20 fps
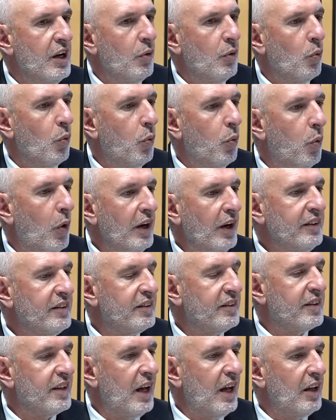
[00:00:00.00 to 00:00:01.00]

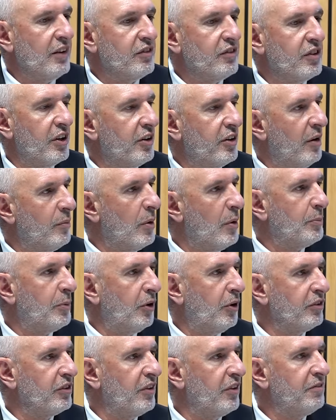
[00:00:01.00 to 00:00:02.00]
What does the
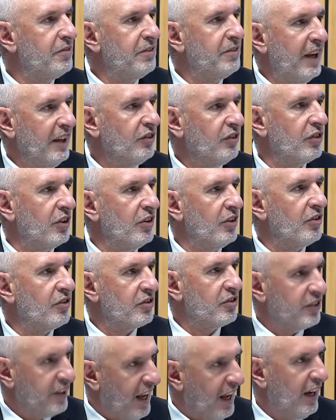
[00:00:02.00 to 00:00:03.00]
Ramaphosa faction
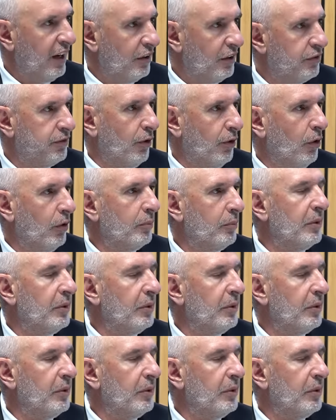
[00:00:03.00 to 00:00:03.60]
stand for?